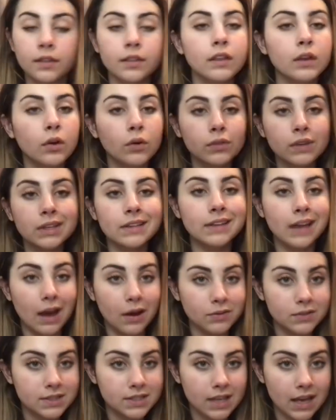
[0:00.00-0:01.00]
The only
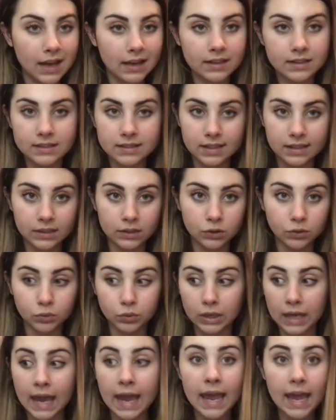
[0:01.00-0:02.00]
downside is that you
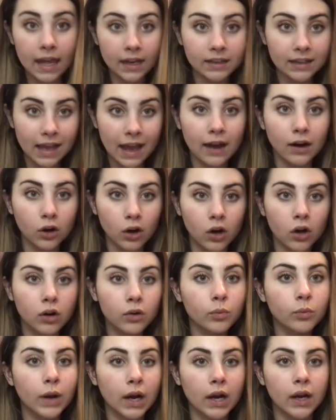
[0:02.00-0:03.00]
can get
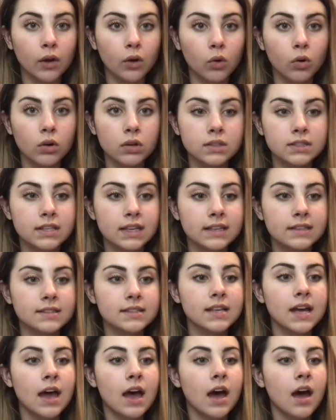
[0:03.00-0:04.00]
hurt wearing
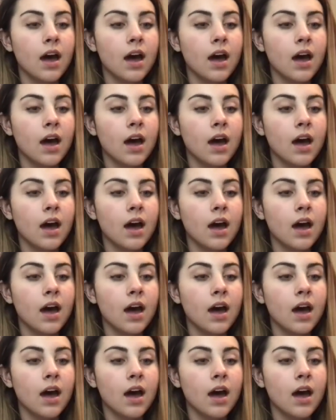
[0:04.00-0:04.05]
corsets.